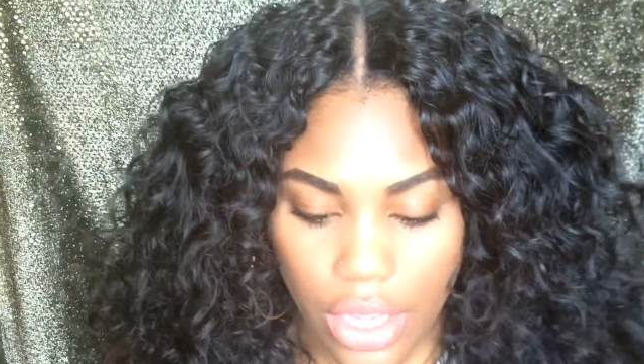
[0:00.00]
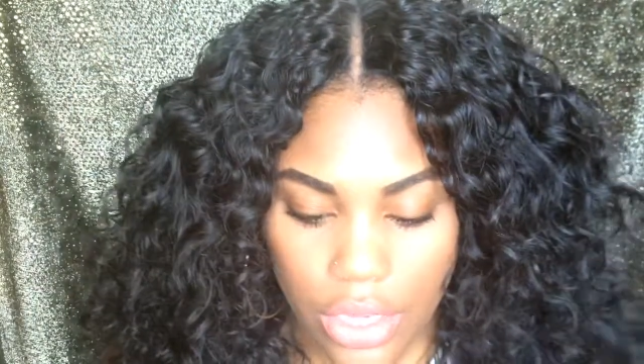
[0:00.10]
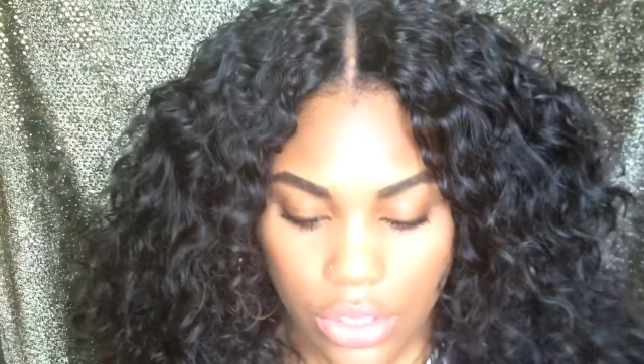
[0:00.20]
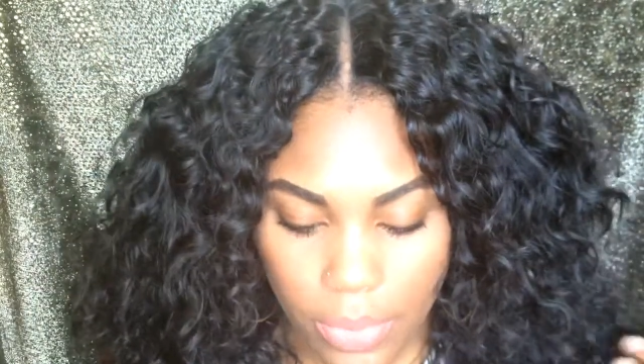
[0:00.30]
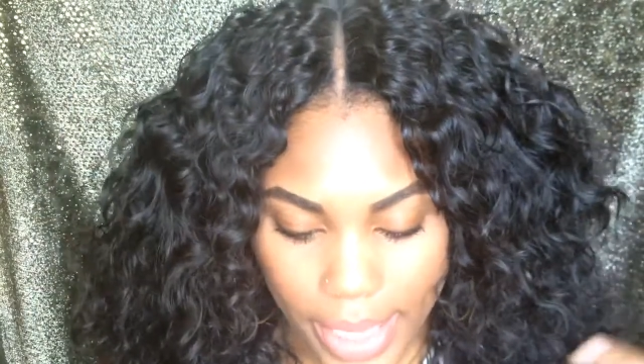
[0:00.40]

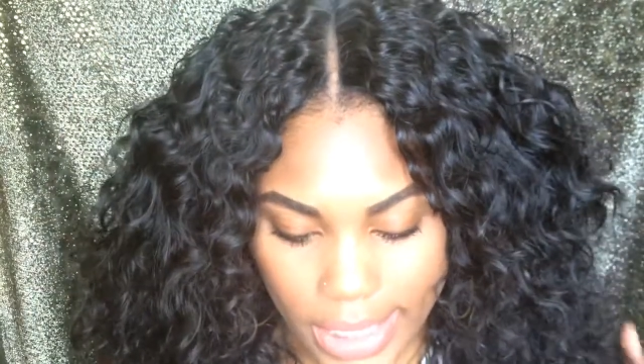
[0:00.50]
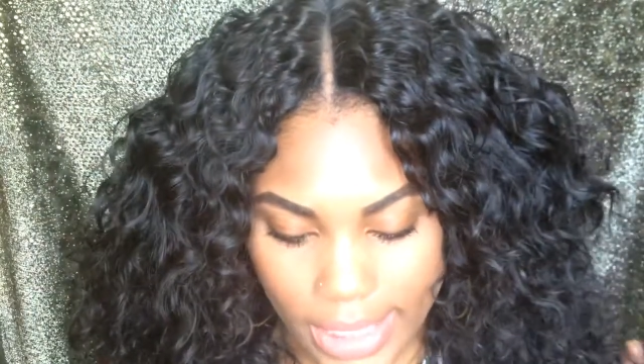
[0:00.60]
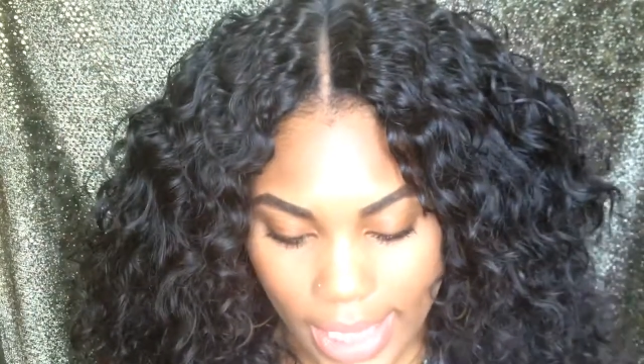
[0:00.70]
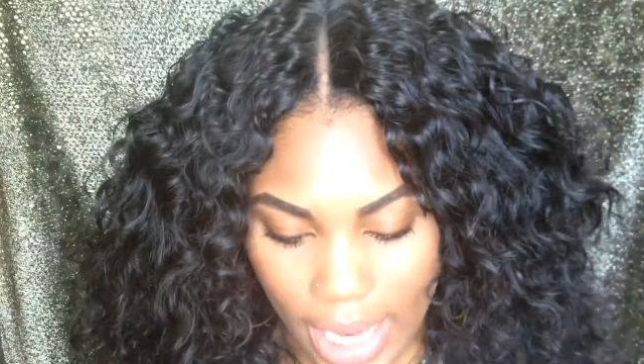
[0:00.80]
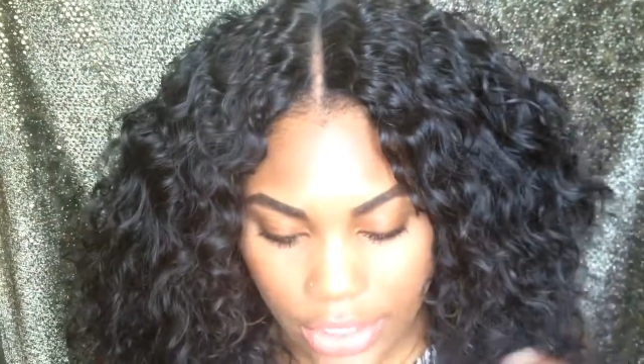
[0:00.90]
So
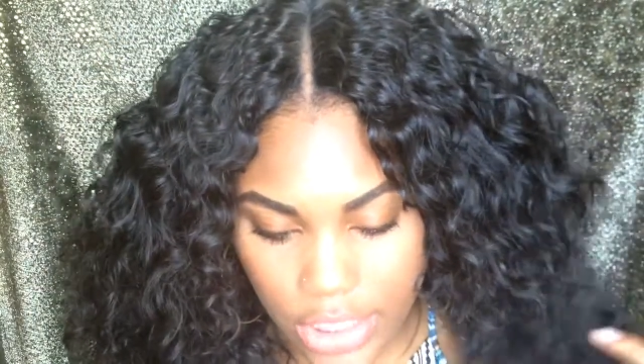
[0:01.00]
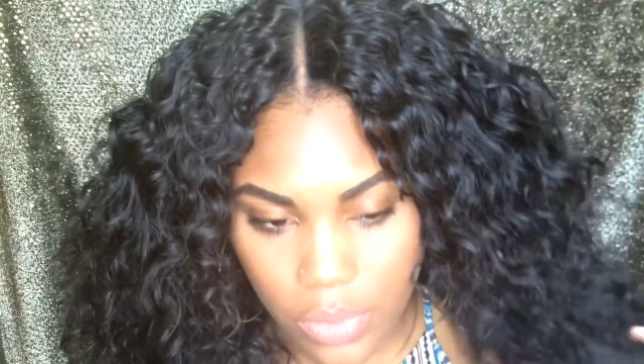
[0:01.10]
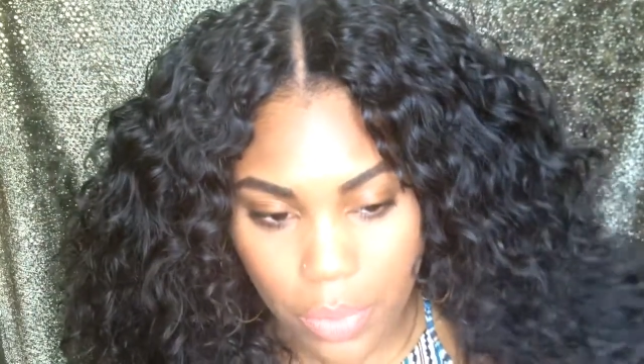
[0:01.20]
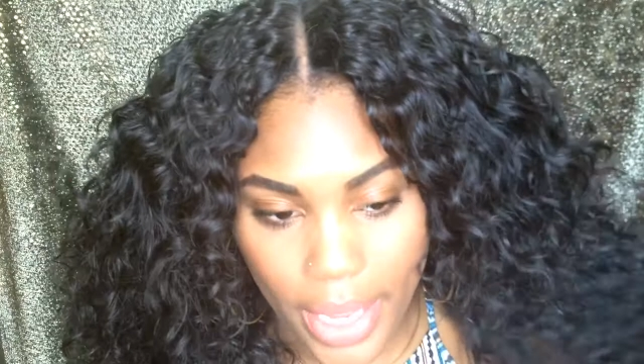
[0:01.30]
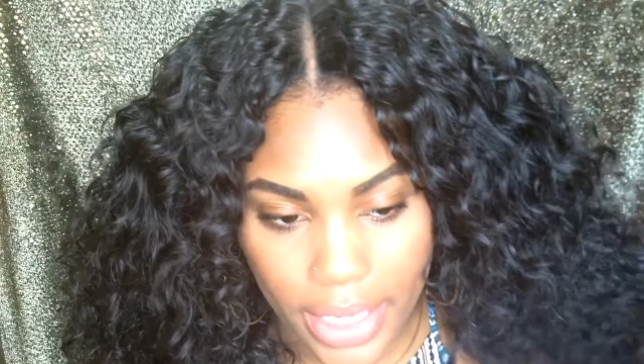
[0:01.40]
basically I
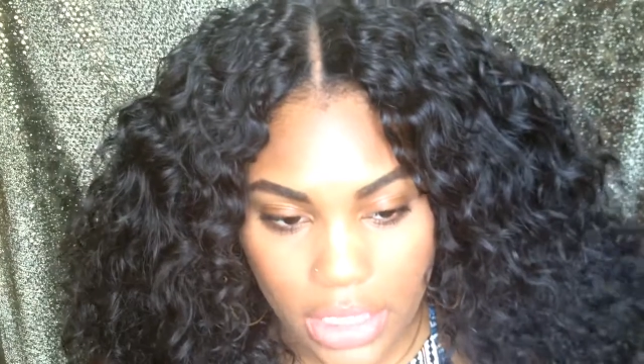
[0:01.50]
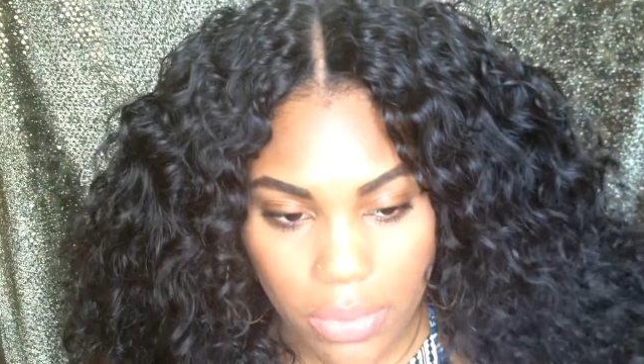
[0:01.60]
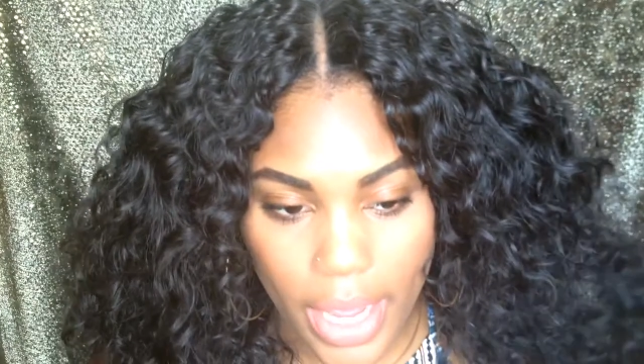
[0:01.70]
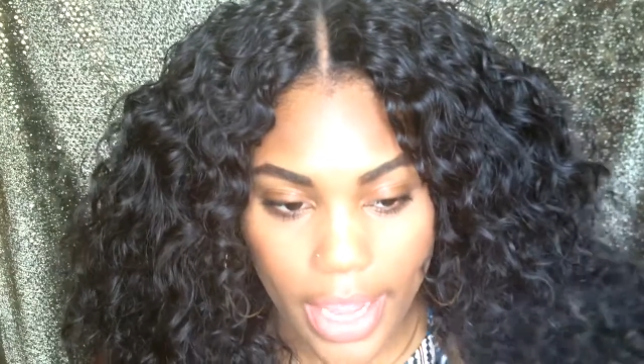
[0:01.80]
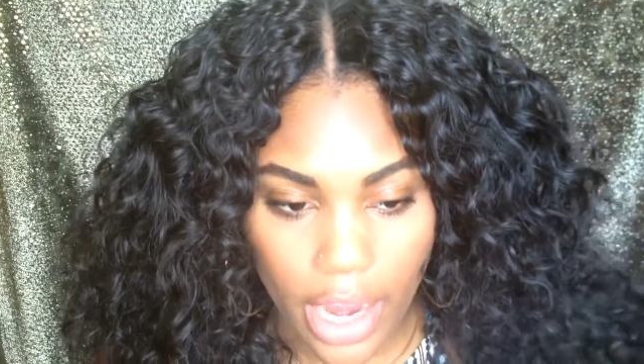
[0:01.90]
just base
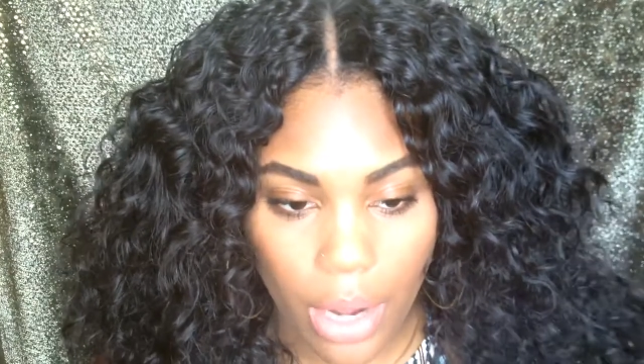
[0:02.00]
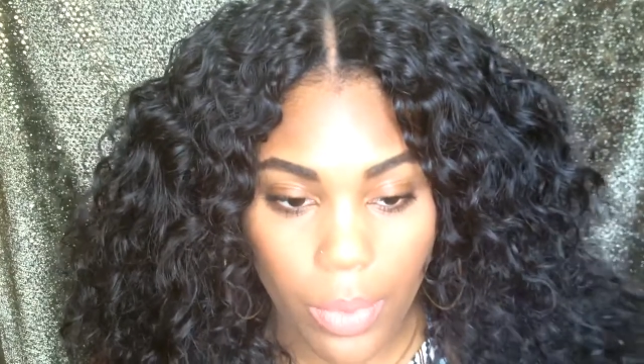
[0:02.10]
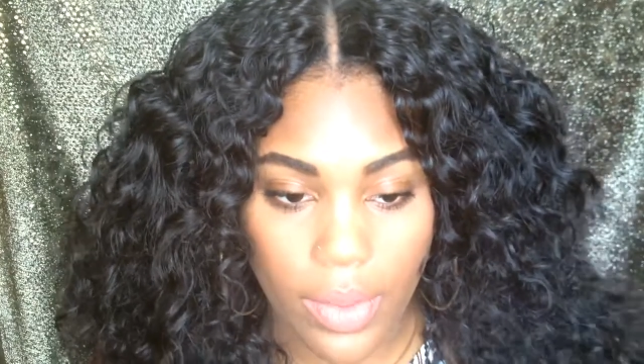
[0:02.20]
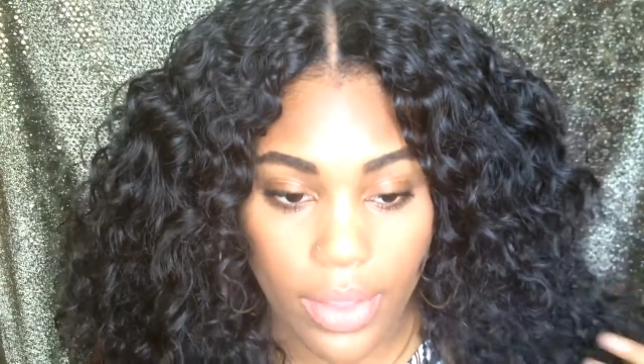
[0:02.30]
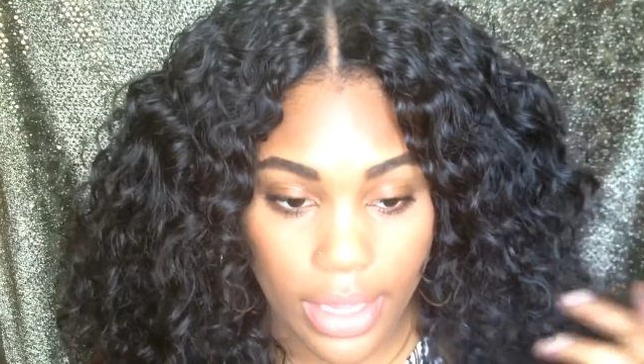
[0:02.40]
my hair
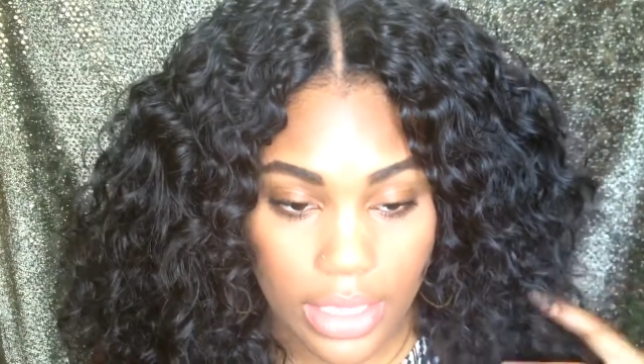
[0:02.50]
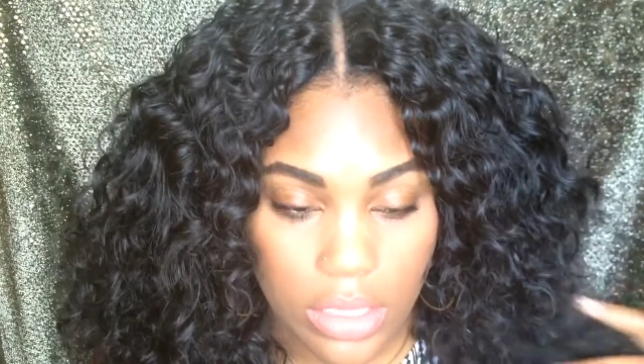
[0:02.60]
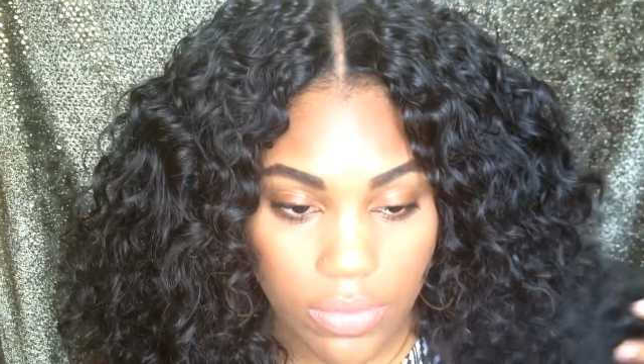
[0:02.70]
with this